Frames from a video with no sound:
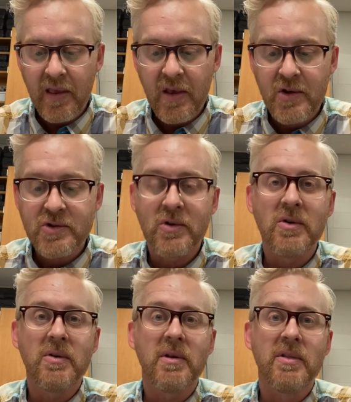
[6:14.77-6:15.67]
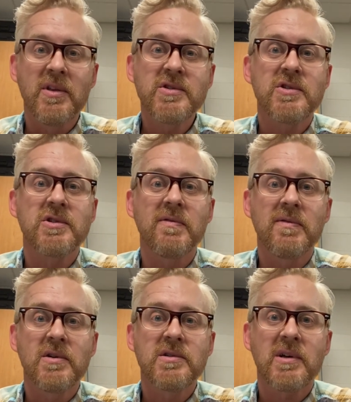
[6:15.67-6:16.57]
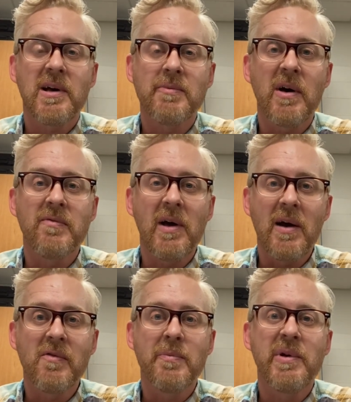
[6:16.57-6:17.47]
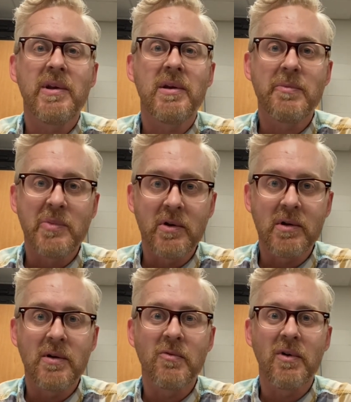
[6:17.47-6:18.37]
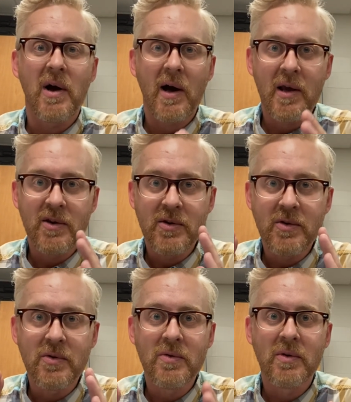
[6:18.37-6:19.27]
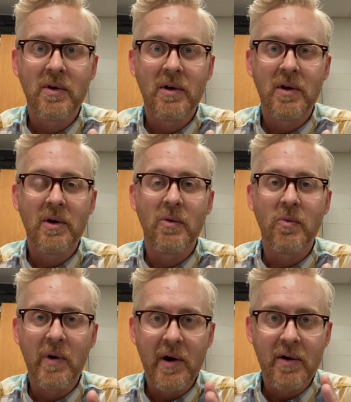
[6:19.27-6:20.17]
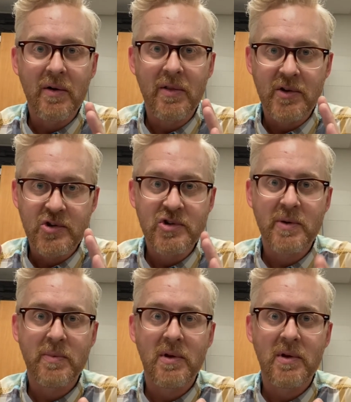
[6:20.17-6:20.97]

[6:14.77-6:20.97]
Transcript: So this is the first time I've ever been in a building where I knew where the ship